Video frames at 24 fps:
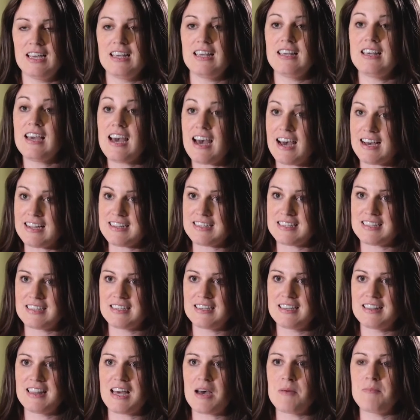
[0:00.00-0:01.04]
Yet,
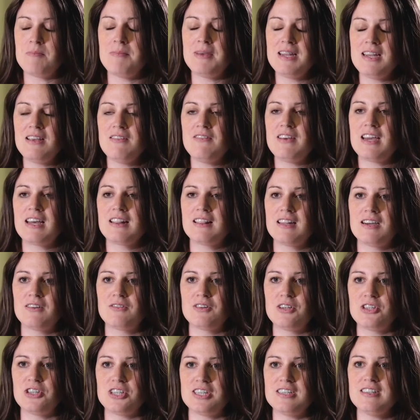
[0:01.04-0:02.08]
that minivan
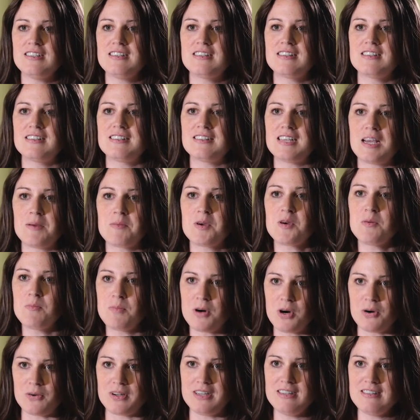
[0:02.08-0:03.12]
leverages the same
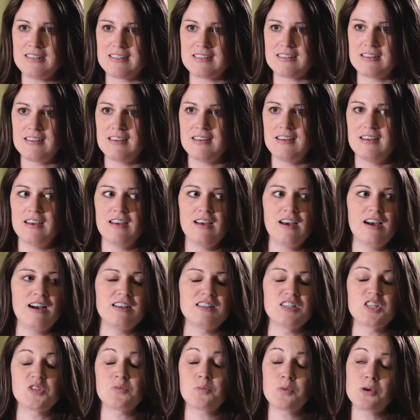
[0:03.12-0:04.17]
components
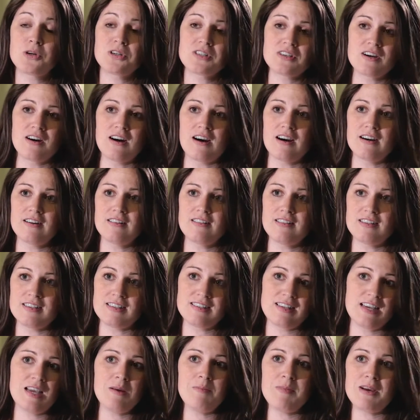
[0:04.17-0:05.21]
as a sports car the
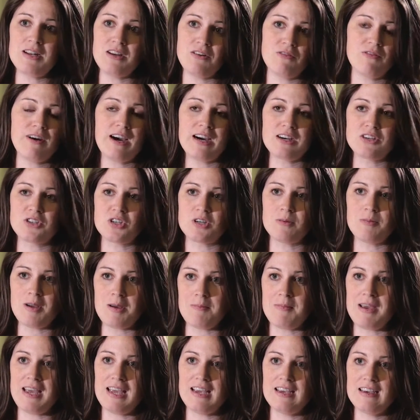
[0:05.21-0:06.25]
same manufacturer may
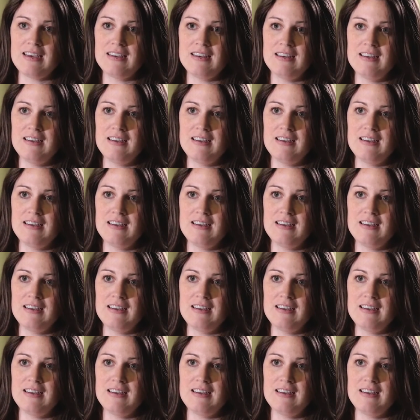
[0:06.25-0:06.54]
make.